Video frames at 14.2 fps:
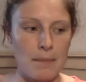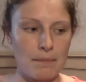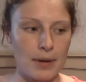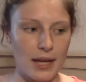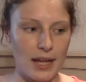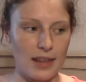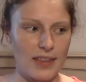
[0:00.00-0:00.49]

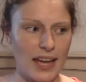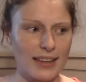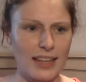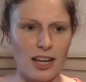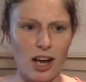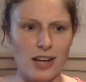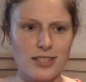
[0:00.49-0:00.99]
But they had
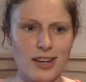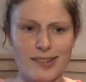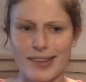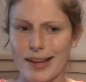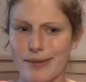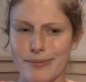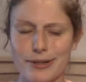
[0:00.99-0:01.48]
like hot
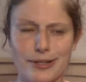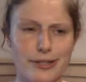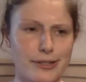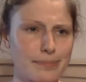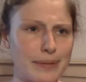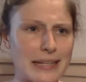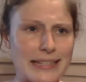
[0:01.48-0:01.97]
dogs,
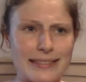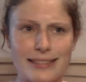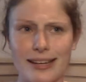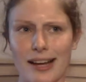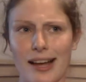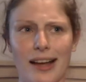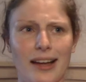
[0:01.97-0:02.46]
hamburgers,
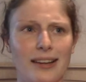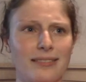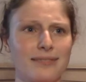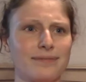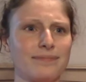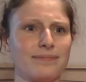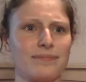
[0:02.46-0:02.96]
pizza,
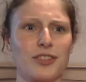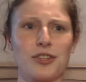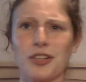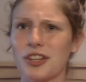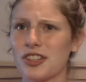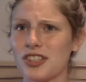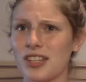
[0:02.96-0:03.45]

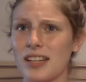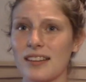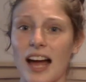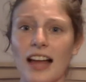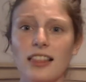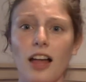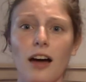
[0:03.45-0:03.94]
grilled cheese.
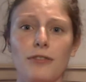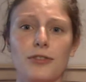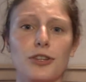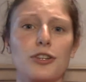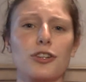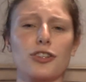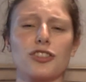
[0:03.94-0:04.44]
I loved
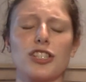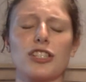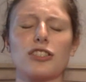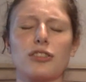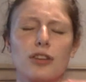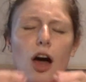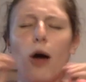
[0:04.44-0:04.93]
their grilled cheese
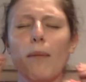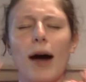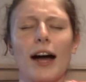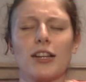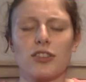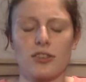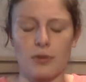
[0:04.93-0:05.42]
so
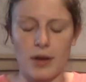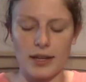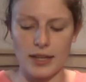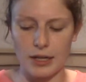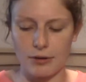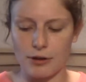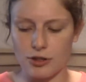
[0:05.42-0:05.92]
much. So I had
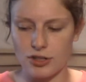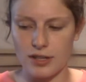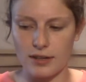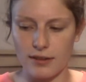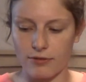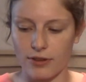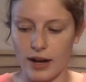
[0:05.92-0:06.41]
like grilled
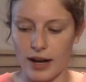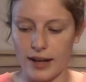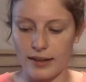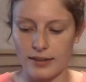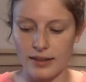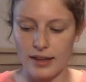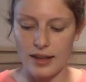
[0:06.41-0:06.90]
cheese and fries.